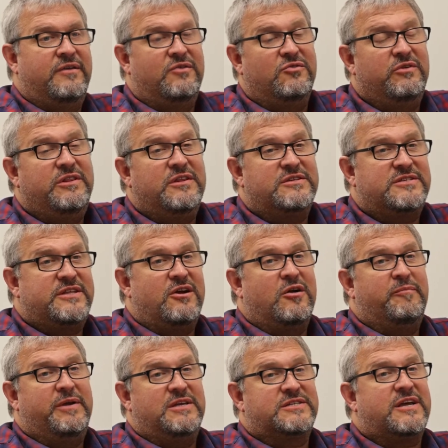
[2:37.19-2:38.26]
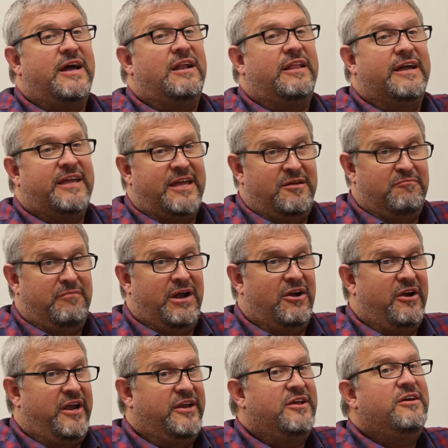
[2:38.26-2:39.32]
Doing this therapy is kind of like getting
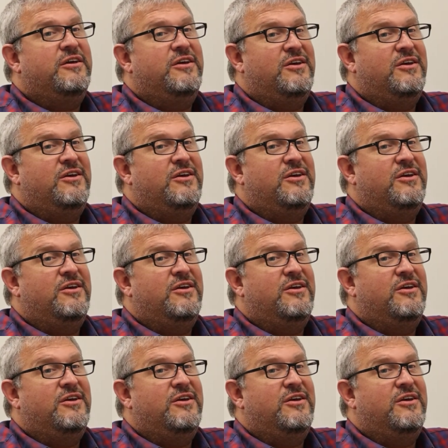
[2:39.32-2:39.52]
married.